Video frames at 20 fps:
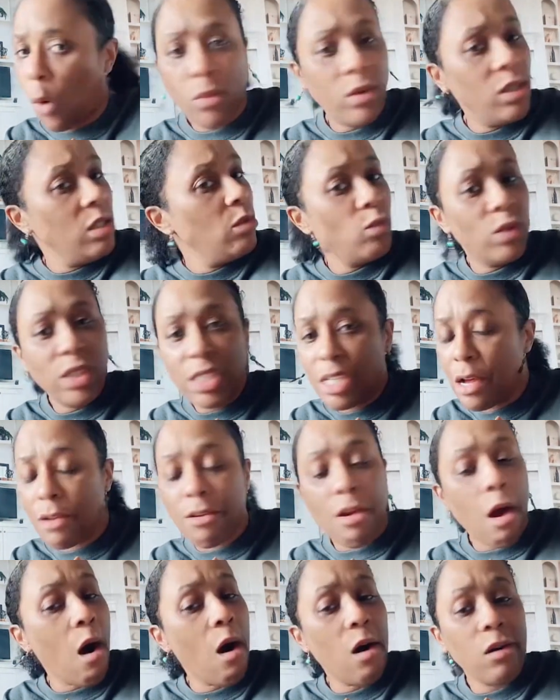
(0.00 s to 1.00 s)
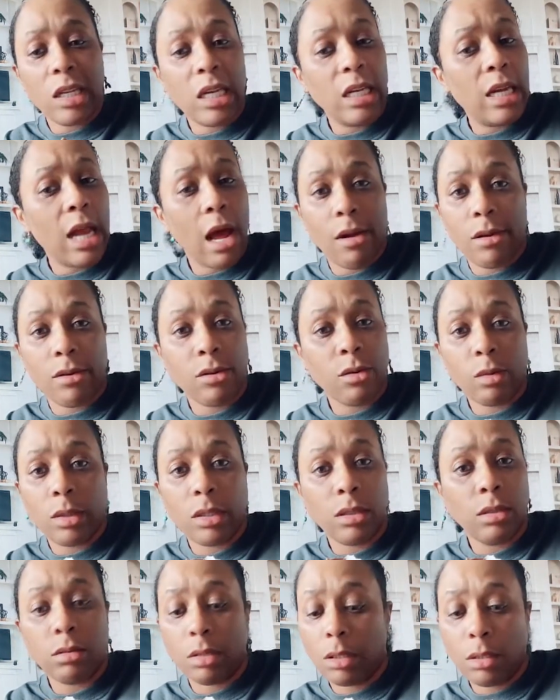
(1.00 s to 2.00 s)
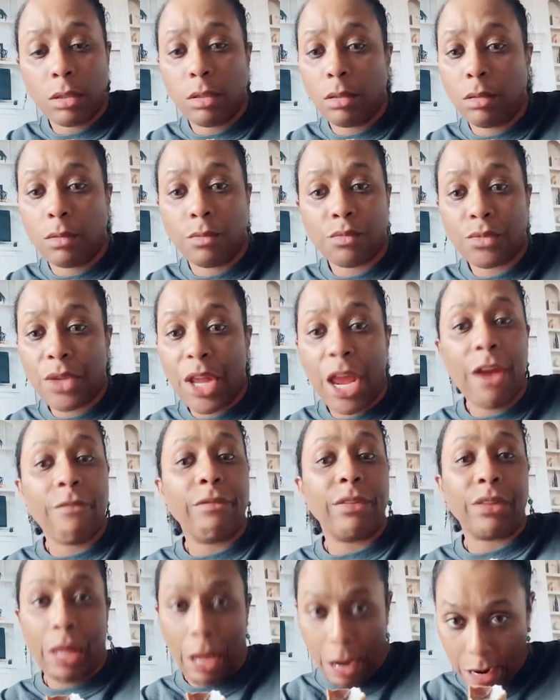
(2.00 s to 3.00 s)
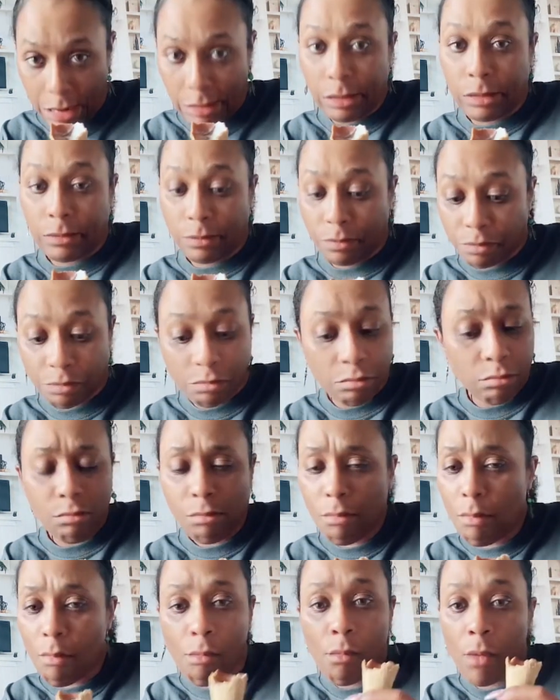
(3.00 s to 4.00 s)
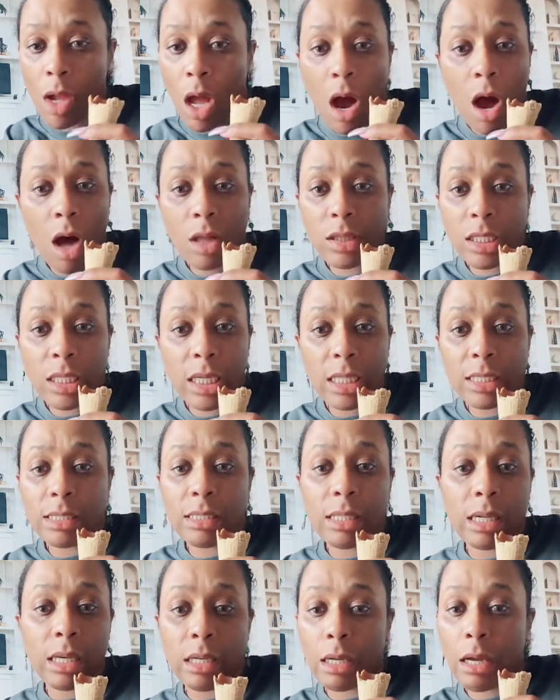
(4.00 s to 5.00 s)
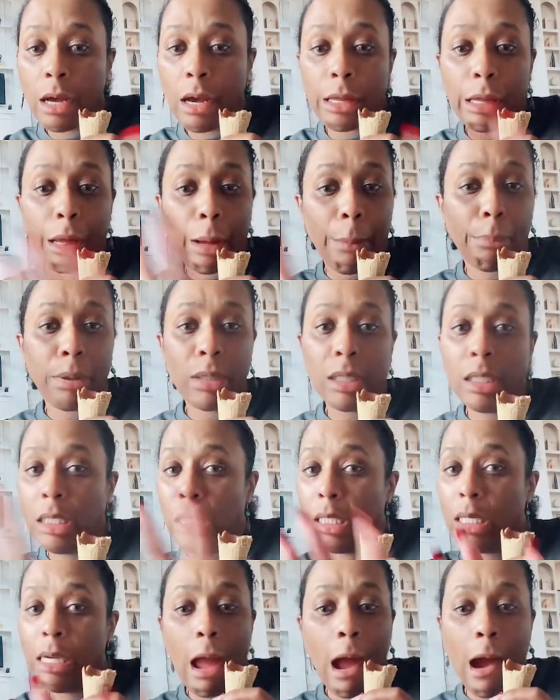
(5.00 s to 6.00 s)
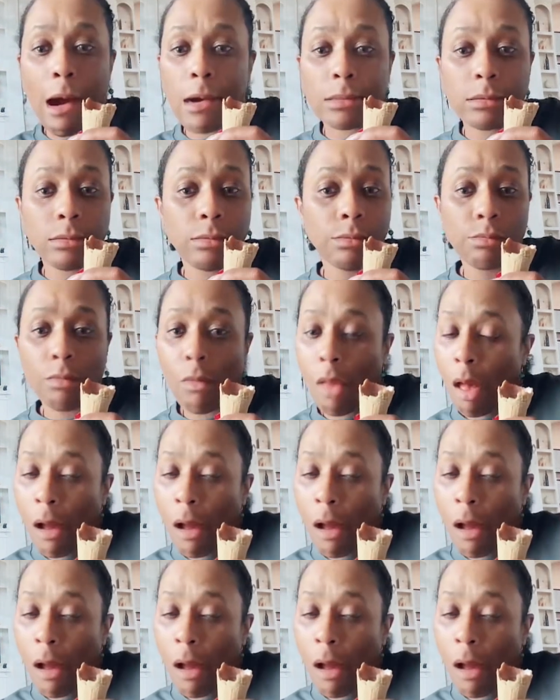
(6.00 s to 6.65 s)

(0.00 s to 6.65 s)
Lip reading: We cutting all that out in 2022. Everything. All of that is getting cut completely out.